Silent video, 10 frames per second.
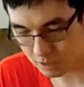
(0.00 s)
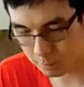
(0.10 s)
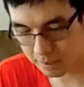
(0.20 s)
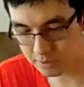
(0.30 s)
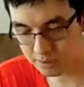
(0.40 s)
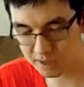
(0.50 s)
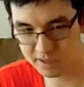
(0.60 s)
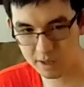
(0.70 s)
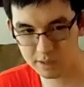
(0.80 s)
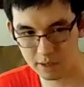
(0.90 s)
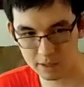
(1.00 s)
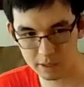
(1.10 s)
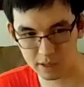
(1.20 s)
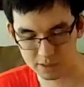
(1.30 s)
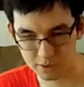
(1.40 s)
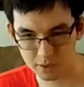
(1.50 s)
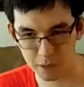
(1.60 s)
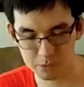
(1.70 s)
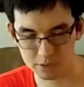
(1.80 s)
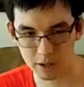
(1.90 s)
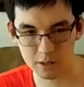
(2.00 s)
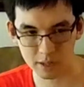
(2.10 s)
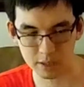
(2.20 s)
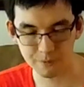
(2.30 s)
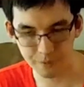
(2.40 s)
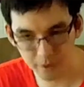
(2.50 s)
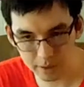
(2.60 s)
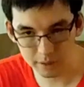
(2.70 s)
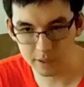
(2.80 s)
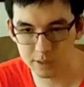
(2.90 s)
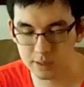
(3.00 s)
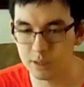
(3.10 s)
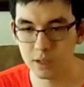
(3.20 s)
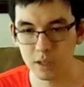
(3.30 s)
Pandering to the aesthetic is the idea that stereotypes or standards, at the very least,